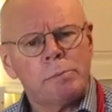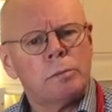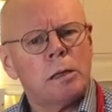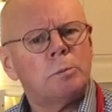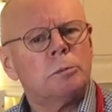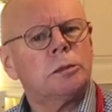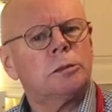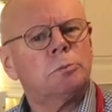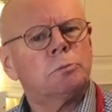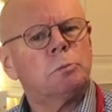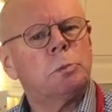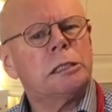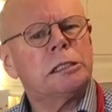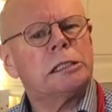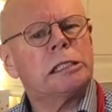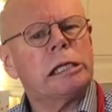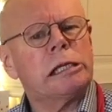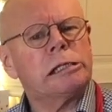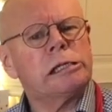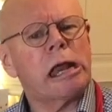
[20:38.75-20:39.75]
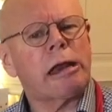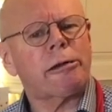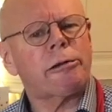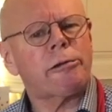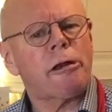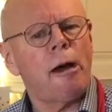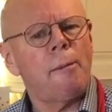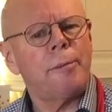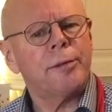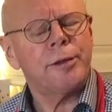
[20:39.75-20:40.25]
Probably some biscuits
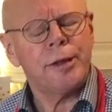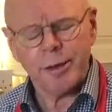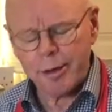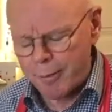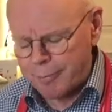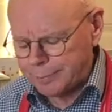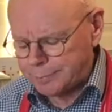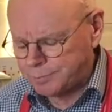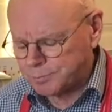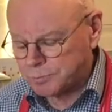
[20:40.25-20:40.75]
next time, I think.